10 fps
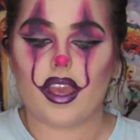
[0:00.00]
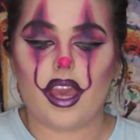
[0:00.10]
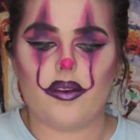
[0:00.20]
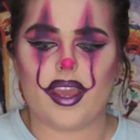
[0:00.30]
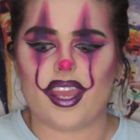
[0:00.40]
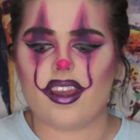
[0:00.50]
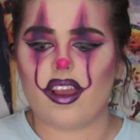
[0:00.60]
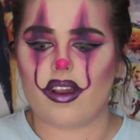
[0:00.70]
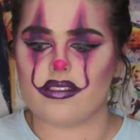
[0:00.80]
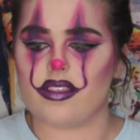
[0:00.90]
Oh, and
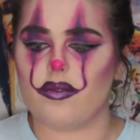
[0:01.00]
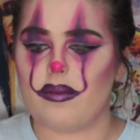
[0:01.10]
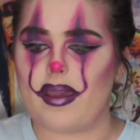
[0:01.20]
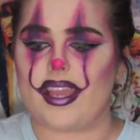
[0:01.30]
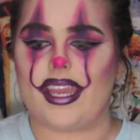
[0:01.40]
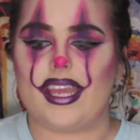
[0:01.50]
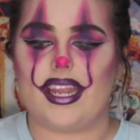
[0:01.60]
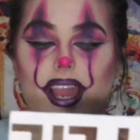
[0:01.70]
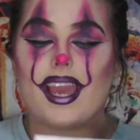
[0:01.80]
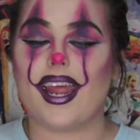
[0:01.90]
I also went back in
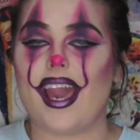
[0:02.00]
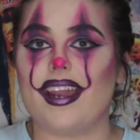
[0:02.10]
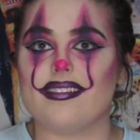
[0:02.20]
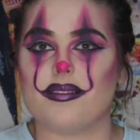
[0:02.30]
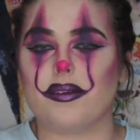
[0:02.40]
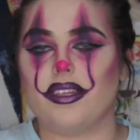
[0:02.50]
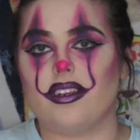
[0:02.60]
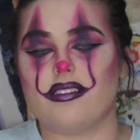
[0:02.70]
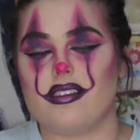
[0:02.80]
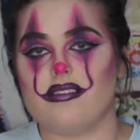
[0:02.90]
and I kind of added some
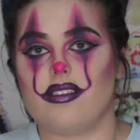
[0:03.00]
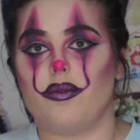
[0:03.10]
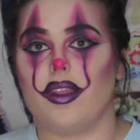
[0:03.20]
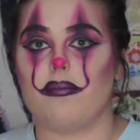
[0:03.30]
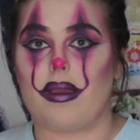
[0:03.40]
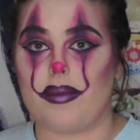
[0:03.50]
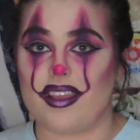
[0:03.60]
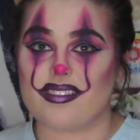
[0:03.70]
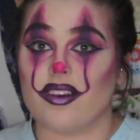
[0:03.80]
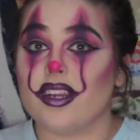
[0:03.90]
glitters into where my
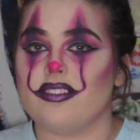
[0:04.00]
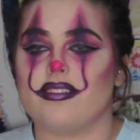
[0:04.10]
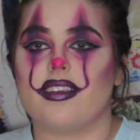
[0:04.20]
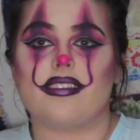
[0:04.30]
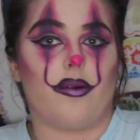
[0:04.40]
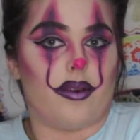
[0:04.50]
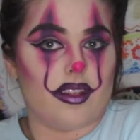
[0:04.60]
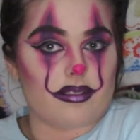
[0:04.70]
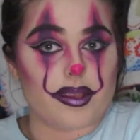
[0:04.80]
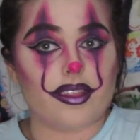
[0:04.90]
pinks are just because I want
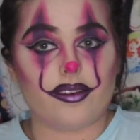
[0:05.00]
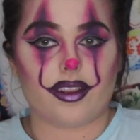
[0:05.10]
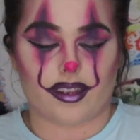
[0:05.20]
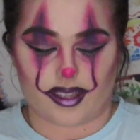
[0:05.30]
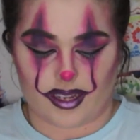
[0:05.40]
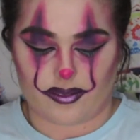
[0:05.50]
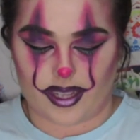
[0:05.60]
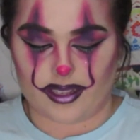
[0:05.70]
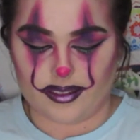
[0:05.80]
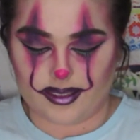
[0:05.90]
it to be a little girly in a
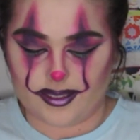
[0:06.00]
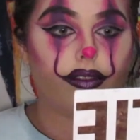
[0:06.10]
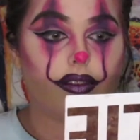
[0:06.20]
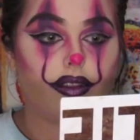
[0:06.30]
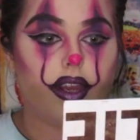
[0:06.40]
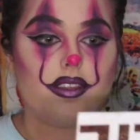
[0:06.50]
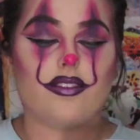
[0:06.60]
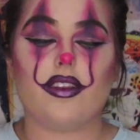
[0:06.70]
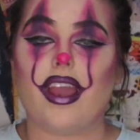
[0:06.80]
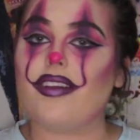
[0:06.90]
way.
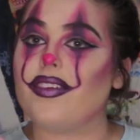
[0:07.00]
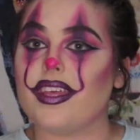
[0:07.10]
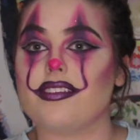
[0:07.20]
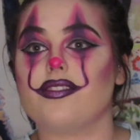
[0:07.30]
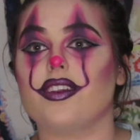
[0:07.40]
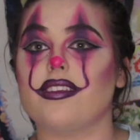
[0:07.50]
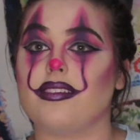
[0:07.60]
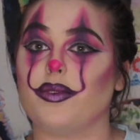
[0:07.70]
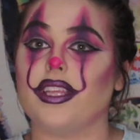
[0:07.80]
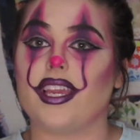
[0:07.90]
So now I thought this look is
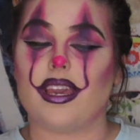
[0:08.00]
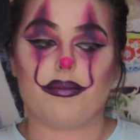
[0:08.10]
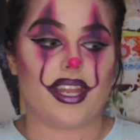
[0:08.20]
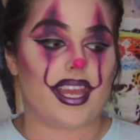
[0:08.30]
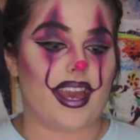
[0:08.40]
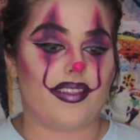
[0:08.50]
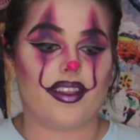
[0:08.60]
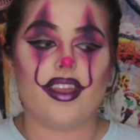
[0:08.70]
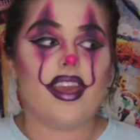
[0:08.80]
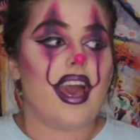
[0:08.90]
really coming
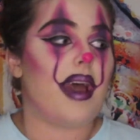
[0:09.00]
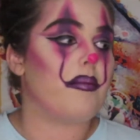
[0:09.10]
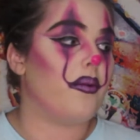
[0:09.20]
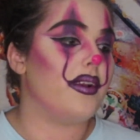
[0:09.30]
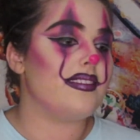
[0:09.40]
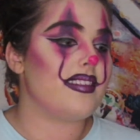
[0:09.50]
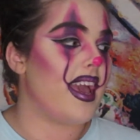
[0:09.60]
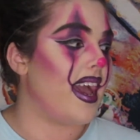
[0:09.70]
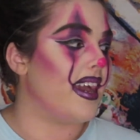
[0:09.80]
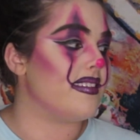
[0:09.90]
together. I'm going to
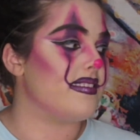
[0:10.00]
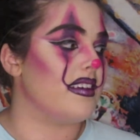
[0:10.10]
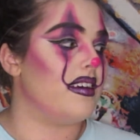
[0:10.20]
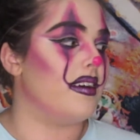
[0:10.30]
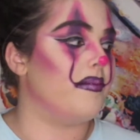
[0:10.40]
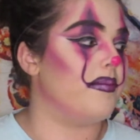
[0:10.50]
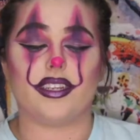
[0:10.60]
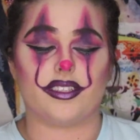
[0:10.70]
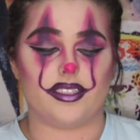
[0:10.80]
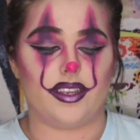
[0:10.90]
add some
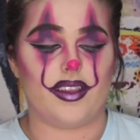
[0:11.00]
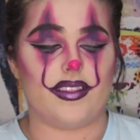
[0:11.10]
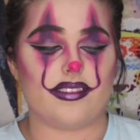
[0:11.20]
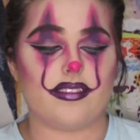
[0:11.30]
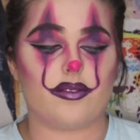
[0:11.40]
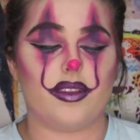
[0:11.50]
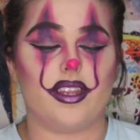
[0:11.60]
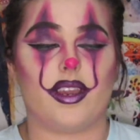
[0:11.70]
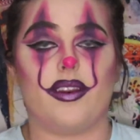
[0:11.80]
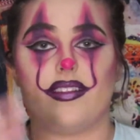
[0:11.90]
glitter glue, and this is going
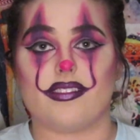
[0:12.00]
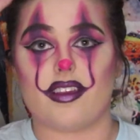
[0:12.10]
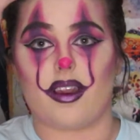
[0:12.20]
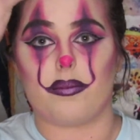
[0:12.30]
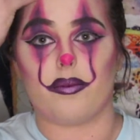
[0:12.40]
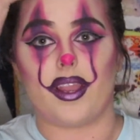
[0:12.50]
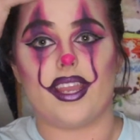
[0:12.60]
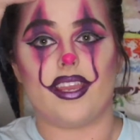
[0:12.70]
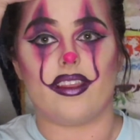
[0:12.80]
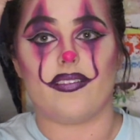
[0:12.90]
to go at the top
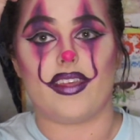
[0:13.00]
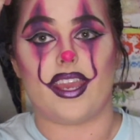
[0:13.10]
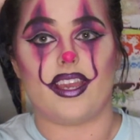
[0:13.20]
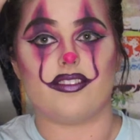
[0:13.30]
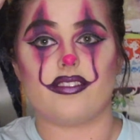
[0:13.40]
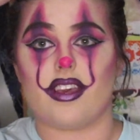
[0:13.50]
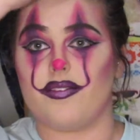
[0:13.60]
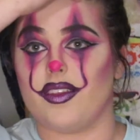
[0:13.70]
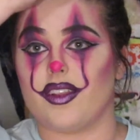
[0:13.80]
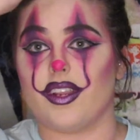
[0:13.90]
right here on the edges of
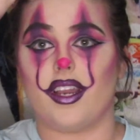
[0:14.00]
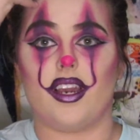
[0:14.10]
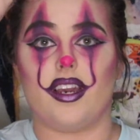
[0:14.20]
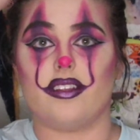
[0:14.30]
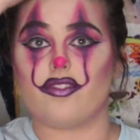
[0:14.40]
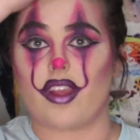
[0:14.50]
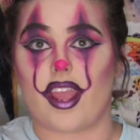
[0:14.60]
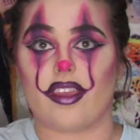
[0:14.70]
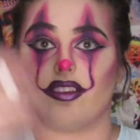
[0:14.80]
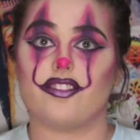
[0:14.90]
your
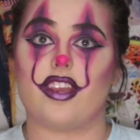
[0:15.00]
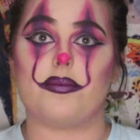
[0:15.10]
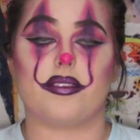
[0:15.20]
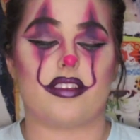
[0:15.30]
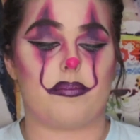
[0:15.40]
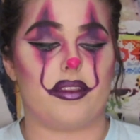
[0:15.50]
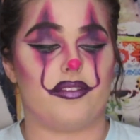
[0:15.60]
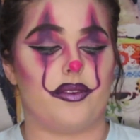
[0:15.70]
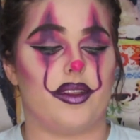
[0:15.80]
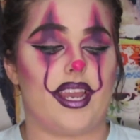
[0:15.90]
triangular shapes on top of your
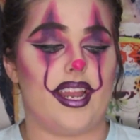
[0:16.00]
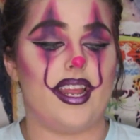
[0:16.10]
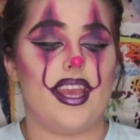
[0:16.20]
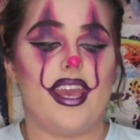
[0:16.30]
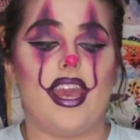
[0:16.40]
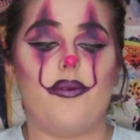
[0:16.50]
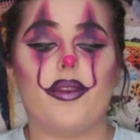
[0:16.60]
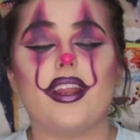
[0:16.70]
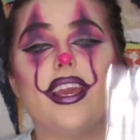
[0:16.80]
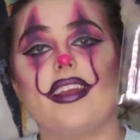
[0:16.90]
forehead. And we're
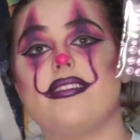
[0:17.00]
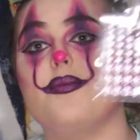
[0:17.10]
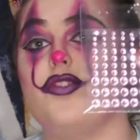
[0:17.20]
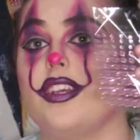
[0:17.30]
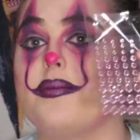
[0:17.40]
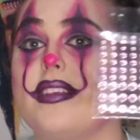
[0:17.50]
going to add some gems.